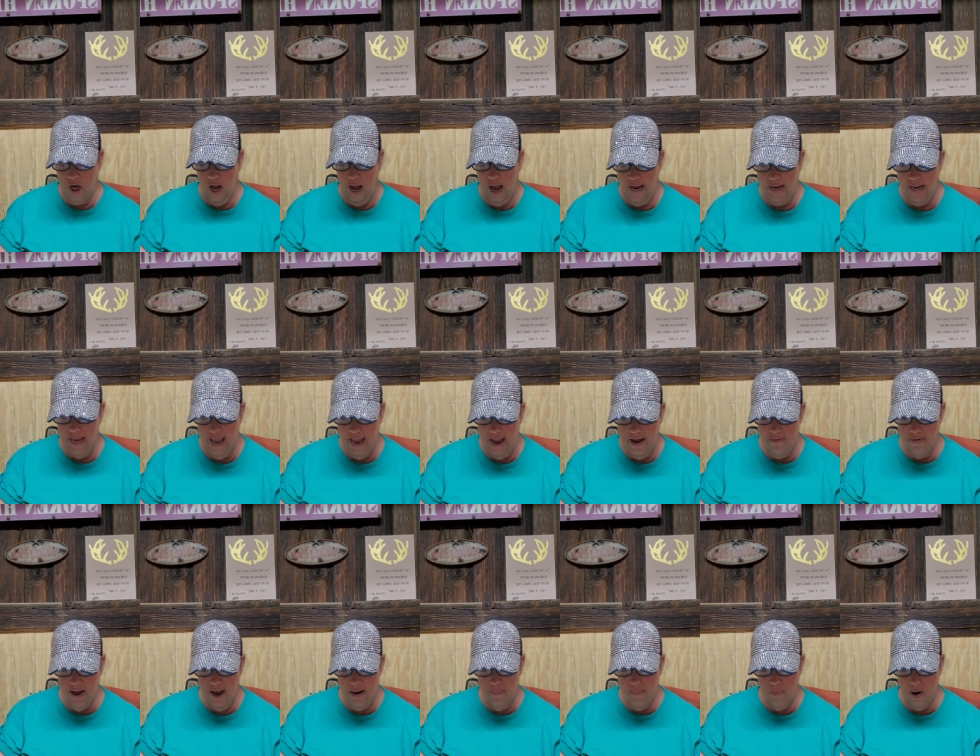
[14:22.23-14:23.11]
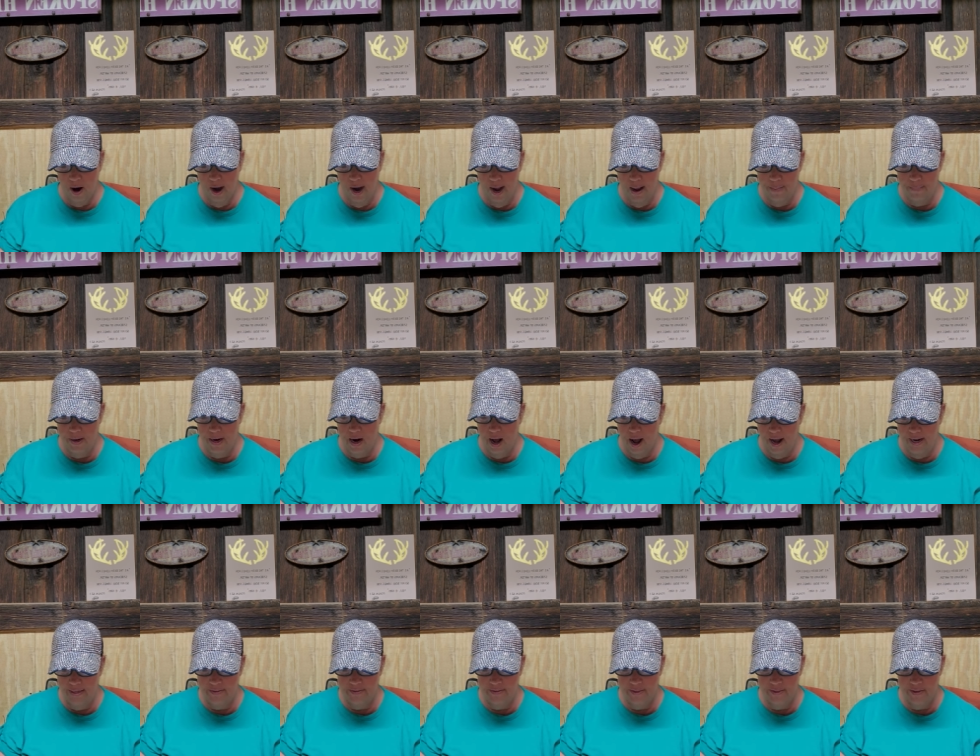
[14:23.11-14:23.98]
I gave Abraham and
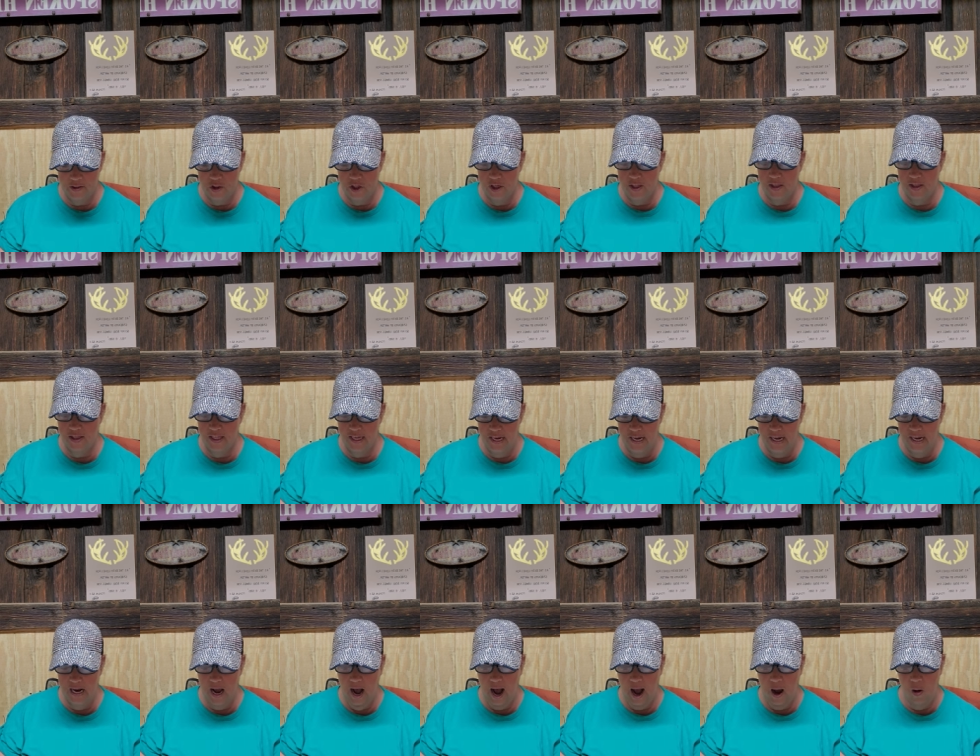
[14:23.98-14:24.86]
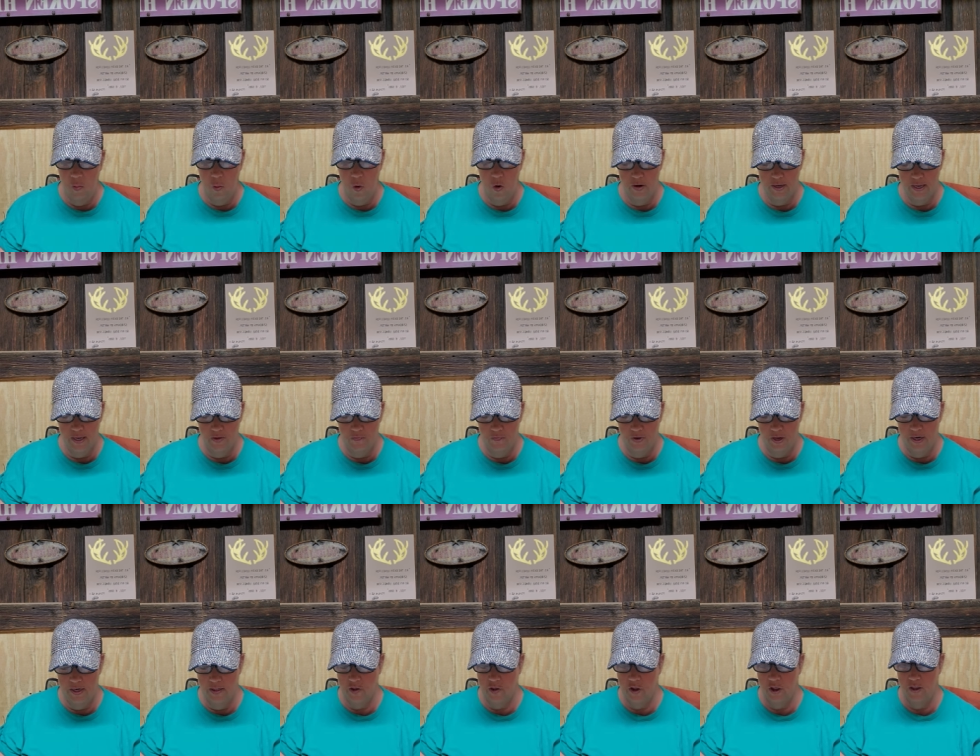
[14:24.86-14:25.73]
Isaac, to thee I will give
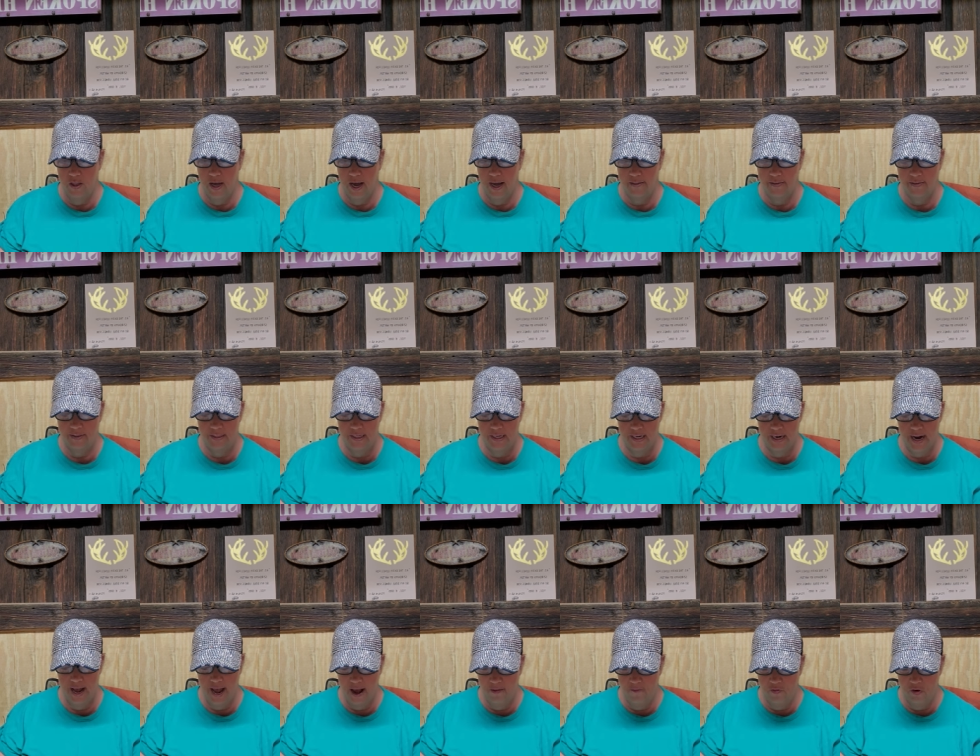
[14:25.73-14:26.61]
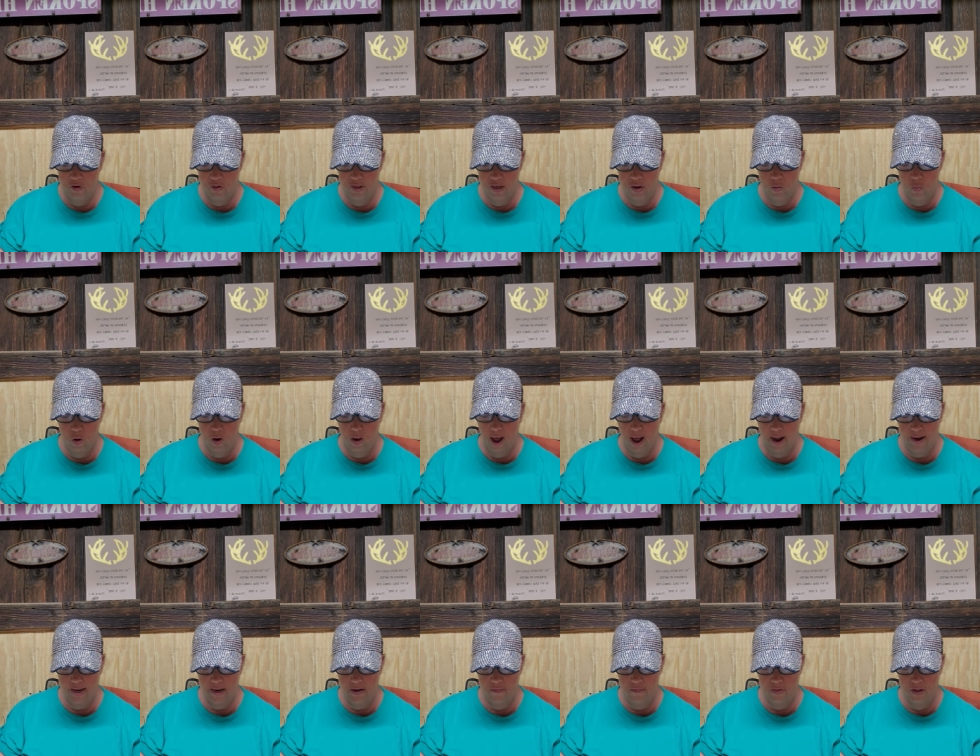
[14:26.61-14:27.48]
it, and to thy seed after thee will
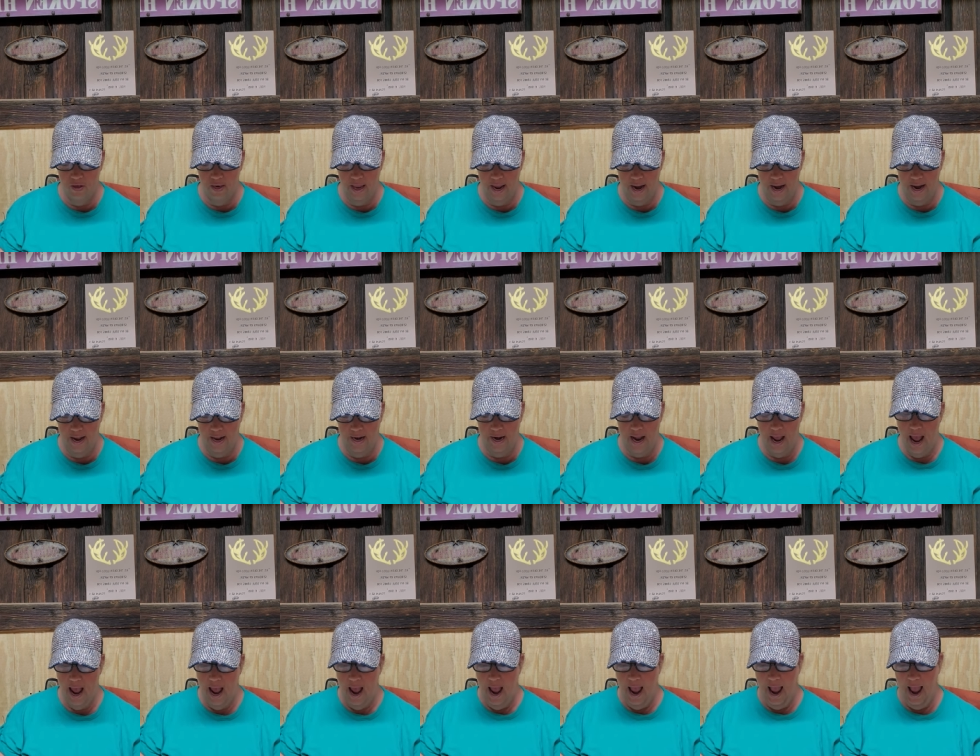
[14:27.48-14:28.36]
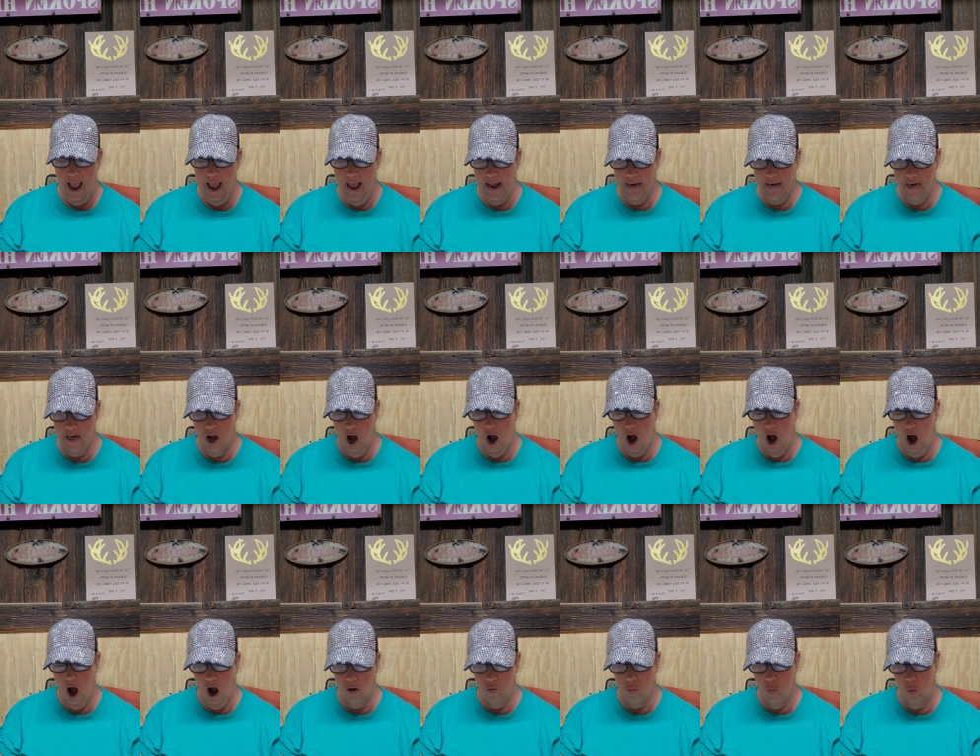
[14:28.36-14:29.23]
I give the land and
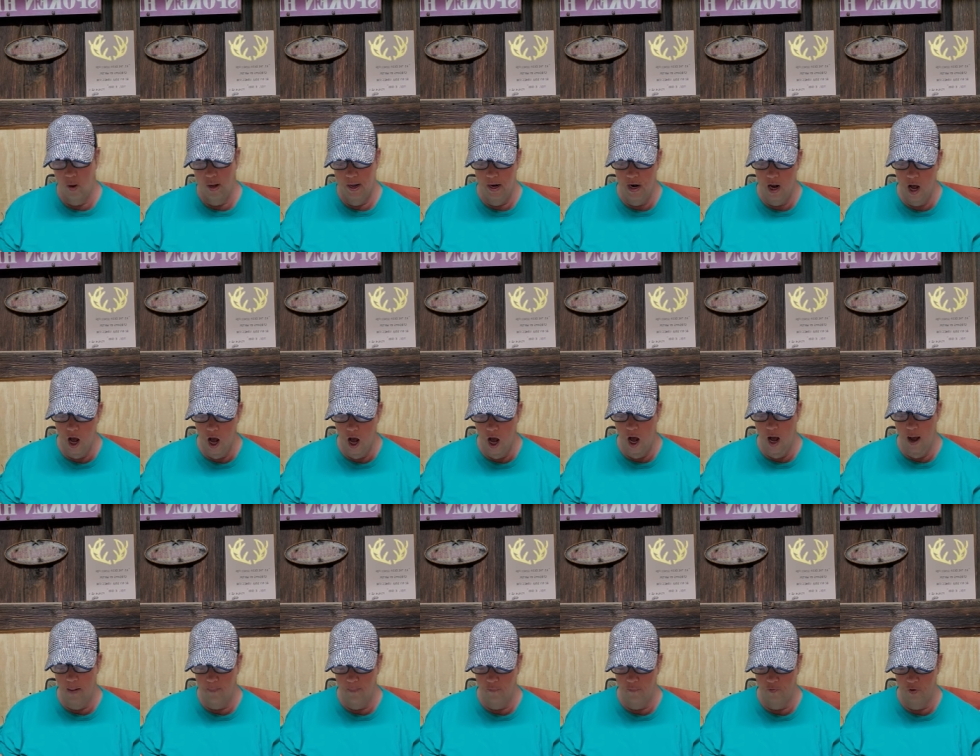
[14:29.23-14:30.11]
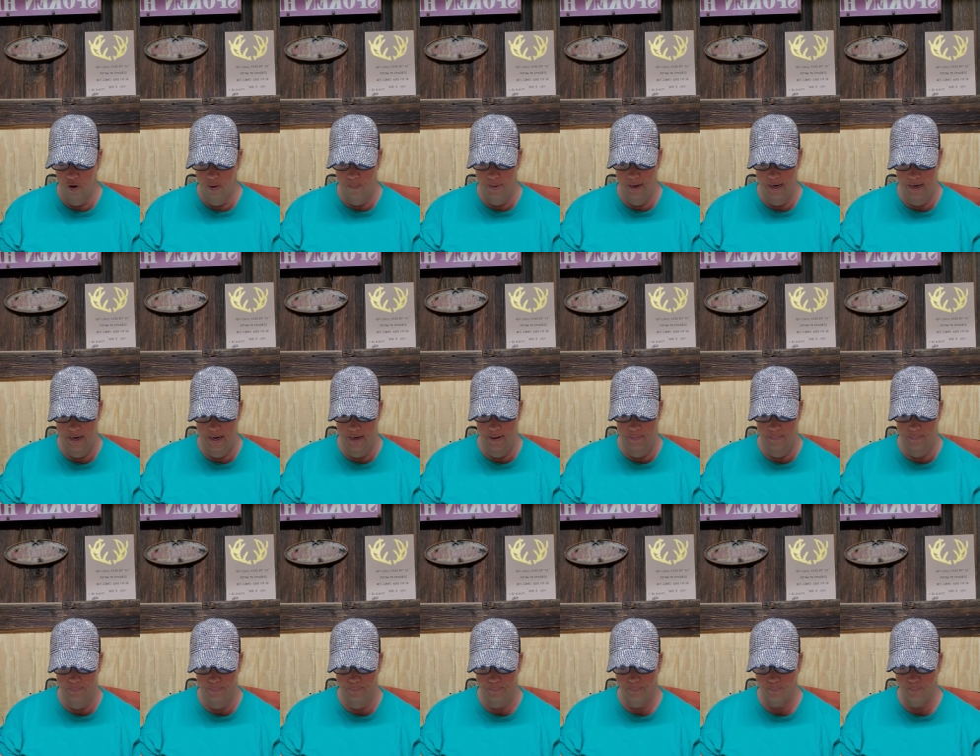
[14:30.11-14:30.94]
God went up from him